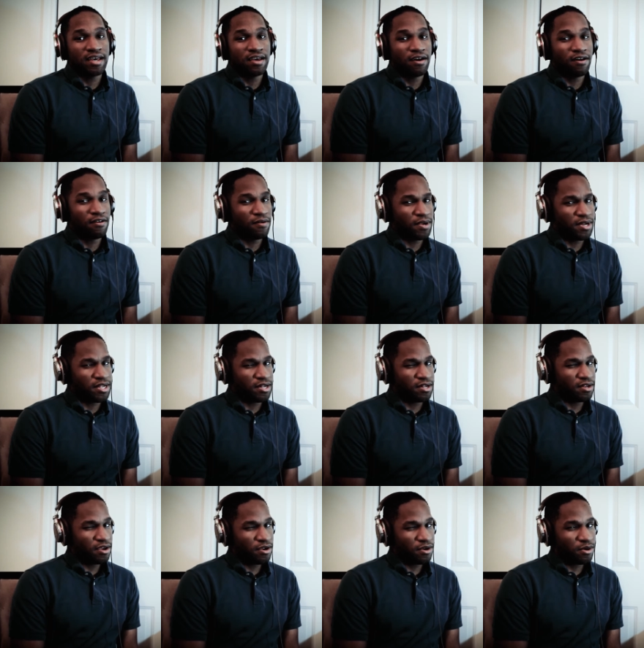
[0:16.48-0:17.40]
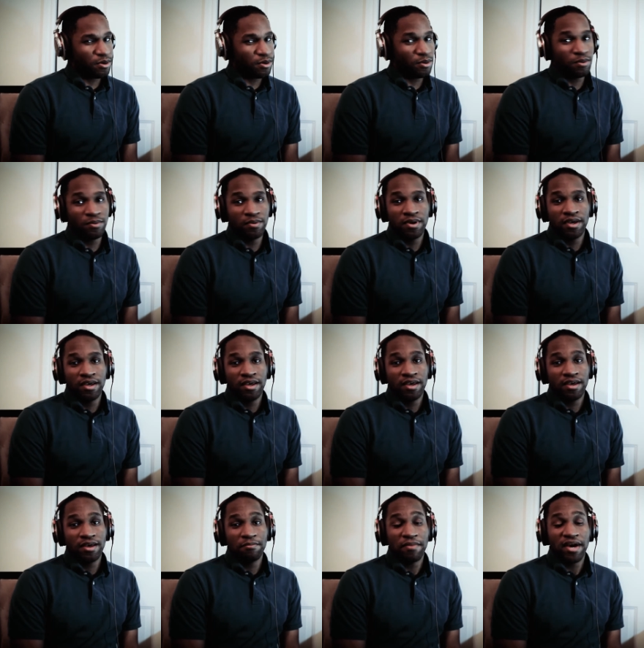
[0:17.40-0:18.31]
already know,
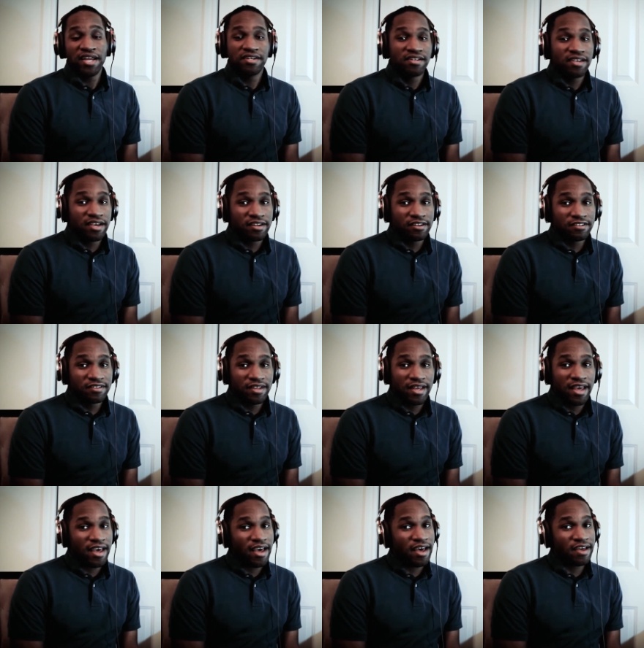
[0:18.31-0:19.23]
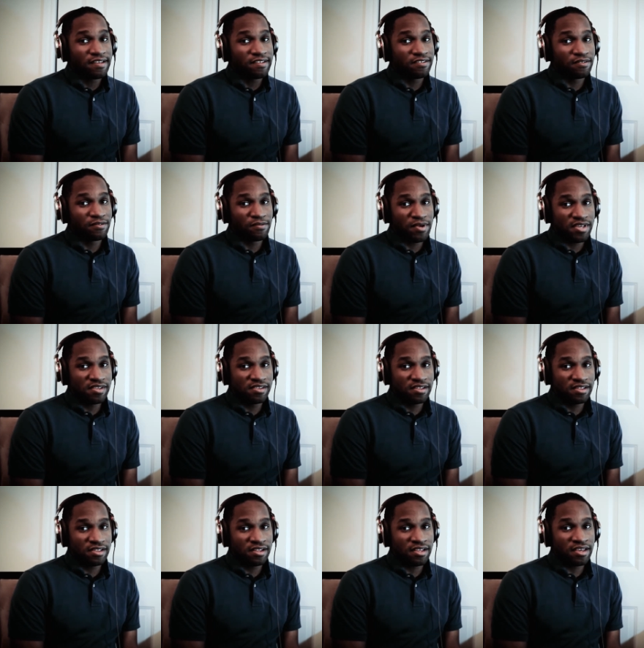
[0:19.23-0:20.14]
my channel has
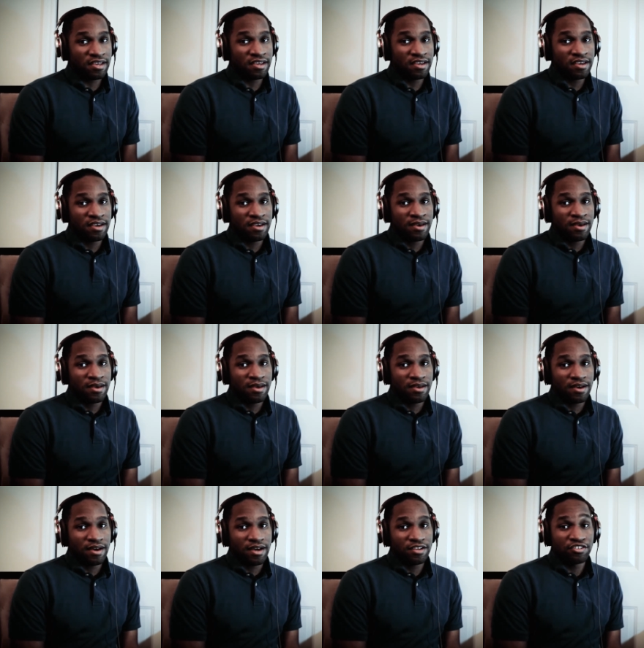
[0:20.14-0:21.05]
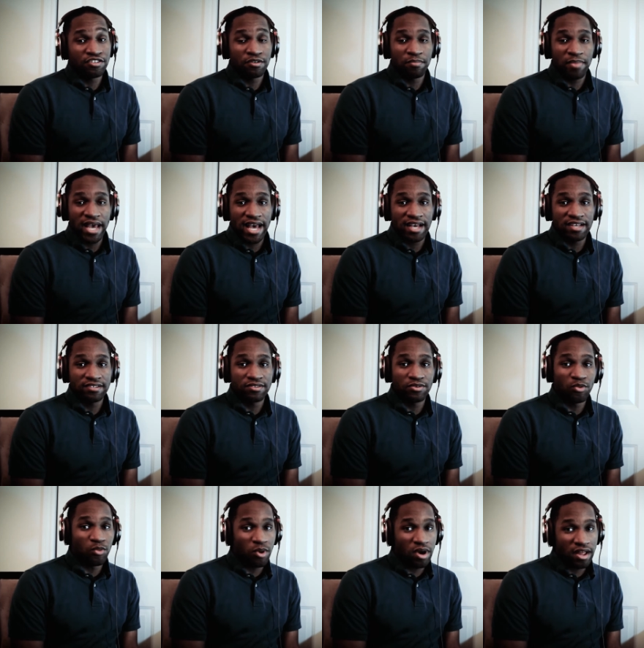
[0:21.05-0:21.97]
recently surpassed
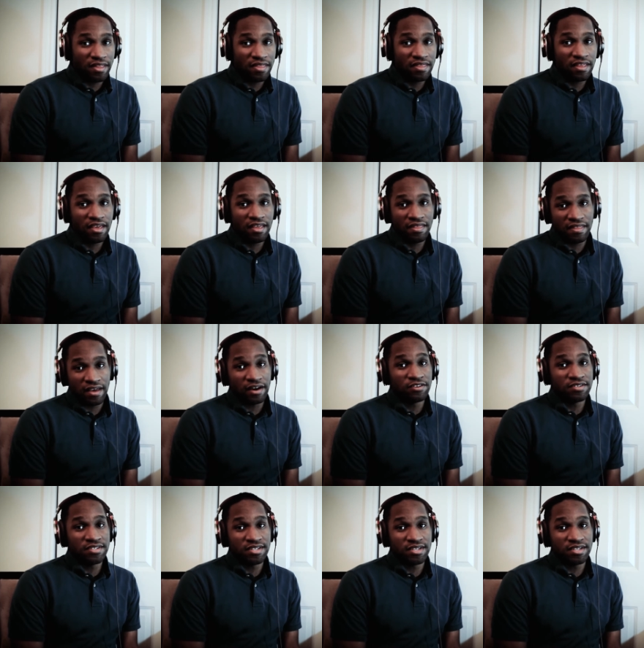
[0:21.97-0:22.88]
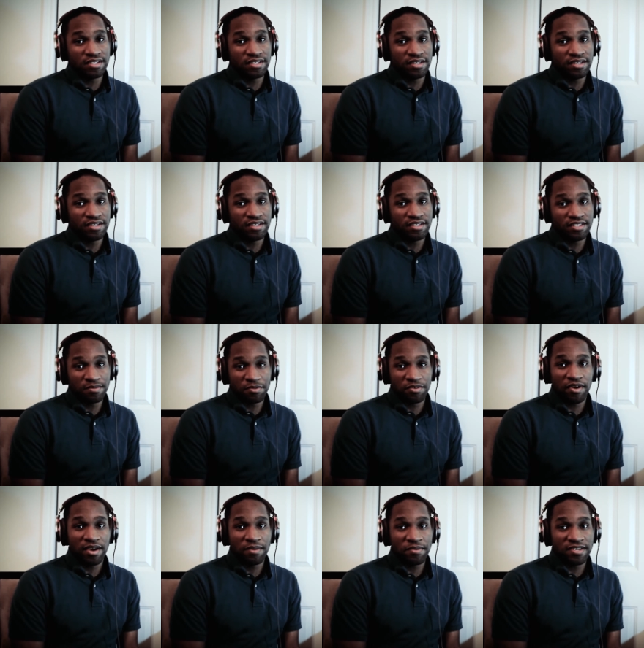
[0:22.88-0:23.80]
1,000
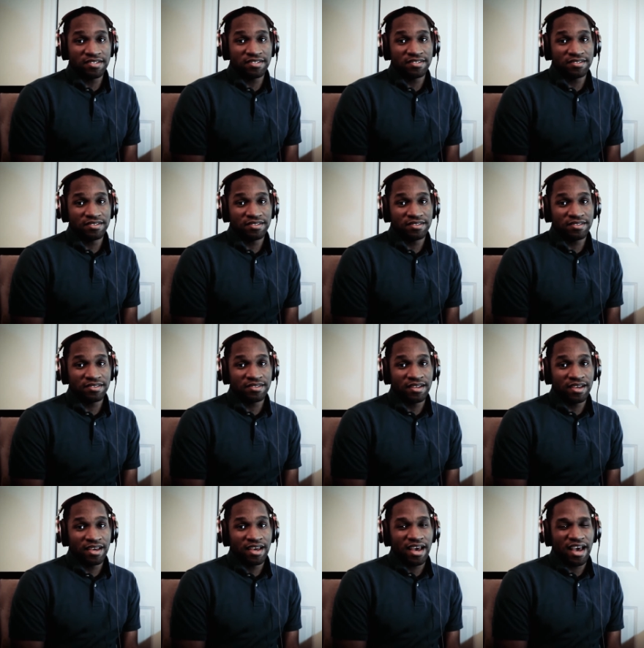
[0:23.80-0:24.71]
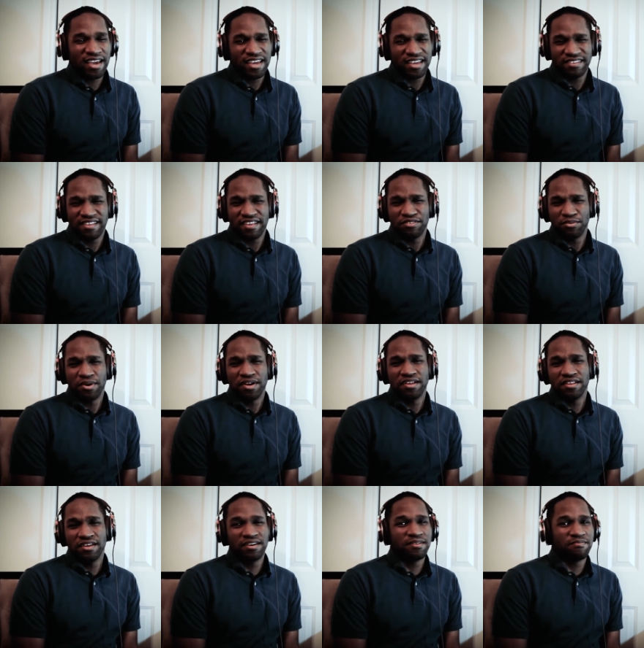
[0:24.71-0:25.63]
subscribers. I guess that's one of
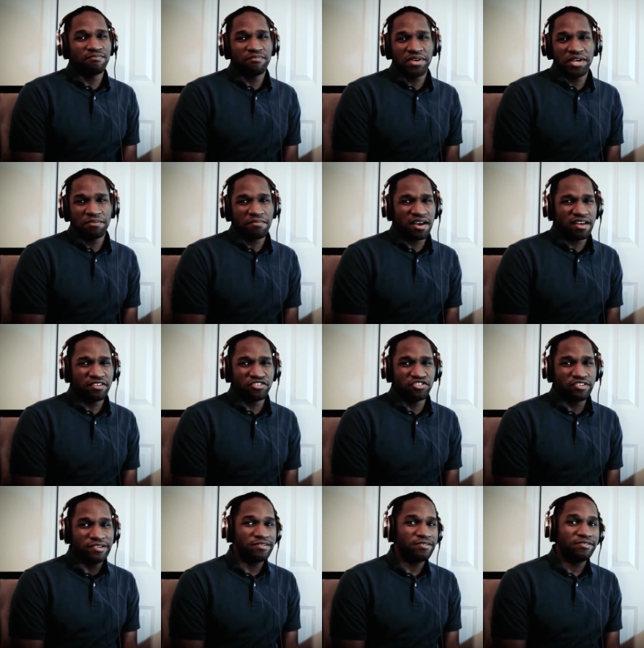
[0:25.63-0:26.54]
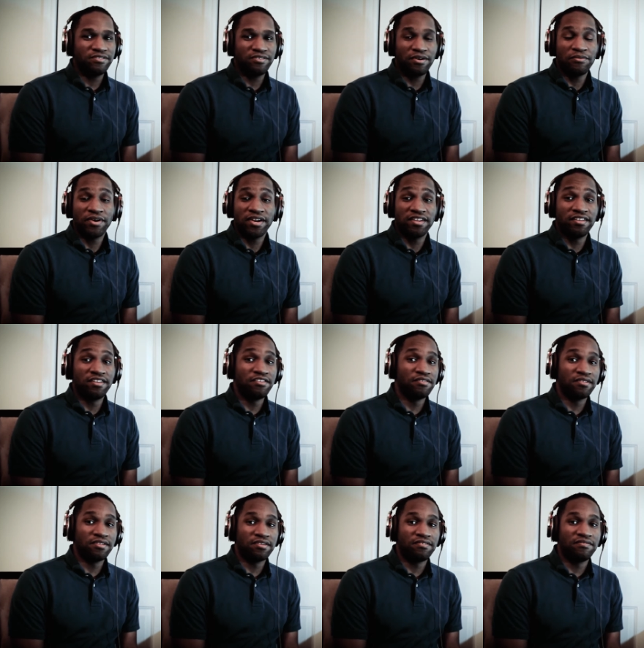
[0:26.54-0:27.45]
the big milestones, so I wanted to do
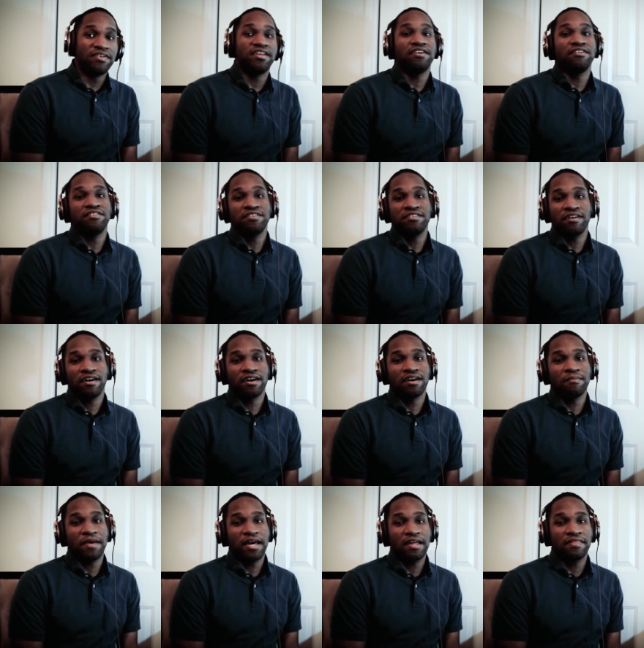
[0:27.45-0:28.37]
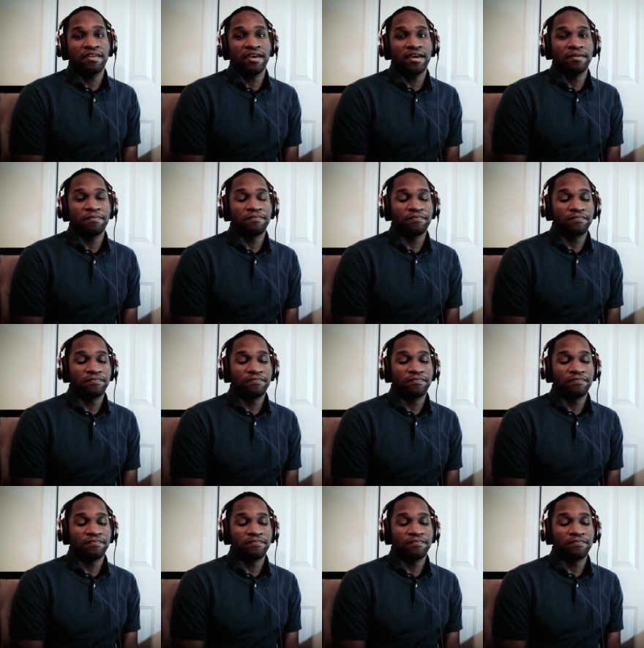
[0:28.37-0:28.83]
a little video to talk about that.